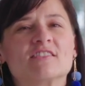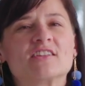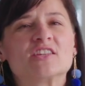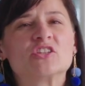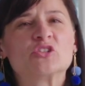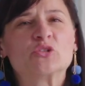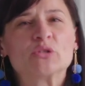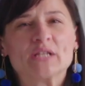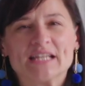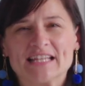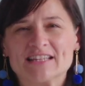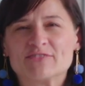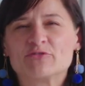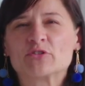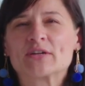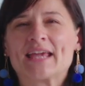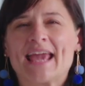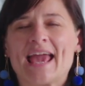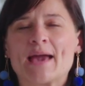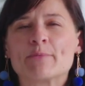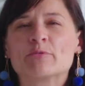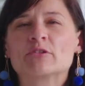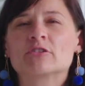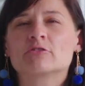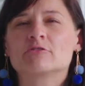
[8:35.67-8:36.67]
you need
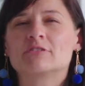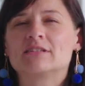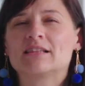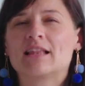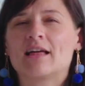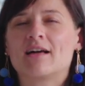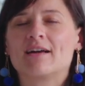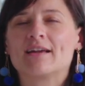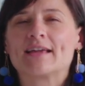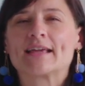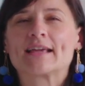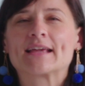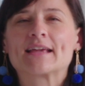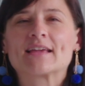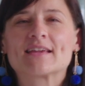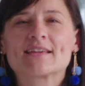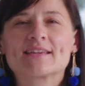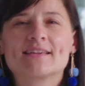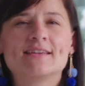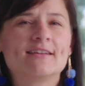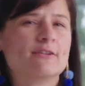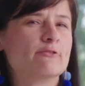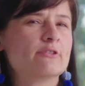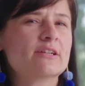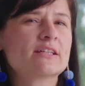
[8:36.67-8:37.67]
vocabulary like
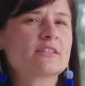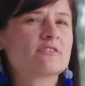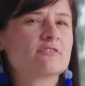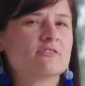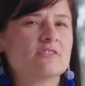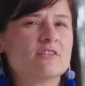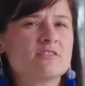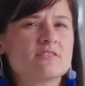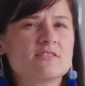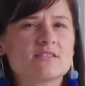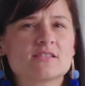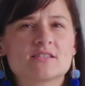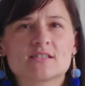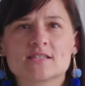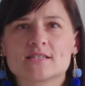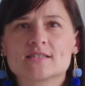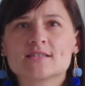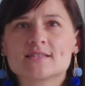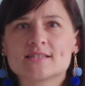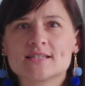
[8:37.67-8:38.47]
characters,